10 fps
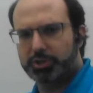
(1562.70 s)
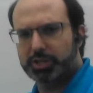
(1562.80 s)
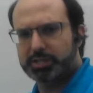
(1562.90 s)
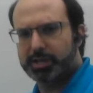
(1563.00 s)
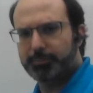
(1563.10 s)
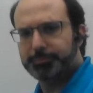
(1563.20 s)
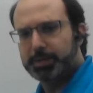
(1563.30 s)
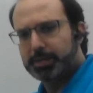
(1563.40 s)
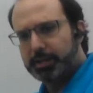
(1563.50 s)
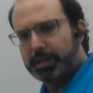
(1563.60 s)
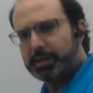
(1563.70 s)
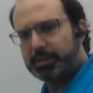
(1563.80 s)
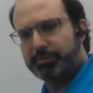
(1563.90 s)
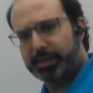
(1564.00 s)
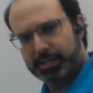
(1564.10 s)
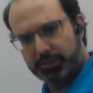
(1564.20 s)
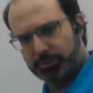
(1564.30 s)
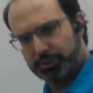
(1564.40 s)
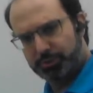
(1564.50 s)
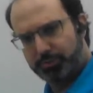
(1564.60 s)
checks out. And if I ask you
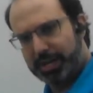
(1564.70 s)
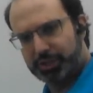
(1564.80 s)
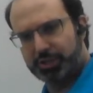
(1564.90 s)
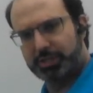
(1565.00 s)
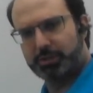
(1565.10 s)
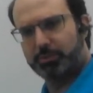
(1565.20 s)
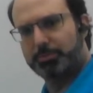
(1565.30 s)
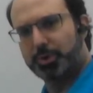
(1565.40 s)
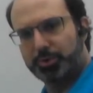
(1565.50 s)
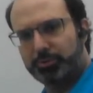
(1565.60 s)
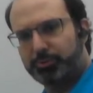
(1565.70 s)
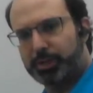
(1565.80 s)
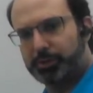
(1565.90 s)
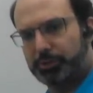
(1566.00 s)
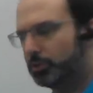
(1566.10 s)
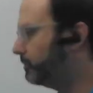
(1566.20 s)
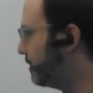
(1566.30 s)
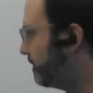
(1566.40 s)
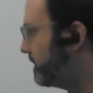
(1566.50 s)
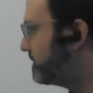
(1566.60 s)
the direction that we moved, well, you'll
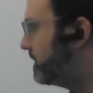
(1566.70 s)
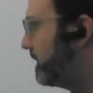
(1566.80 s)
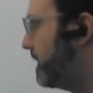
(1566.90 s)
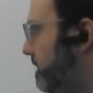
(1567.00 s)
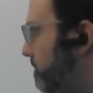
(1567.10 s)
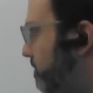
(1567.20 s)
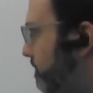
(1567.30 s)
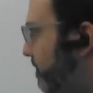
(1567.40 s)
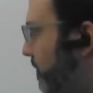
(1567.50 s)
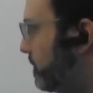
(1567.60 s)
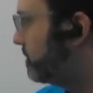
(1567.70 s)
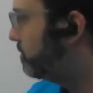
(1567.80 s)
notice that I first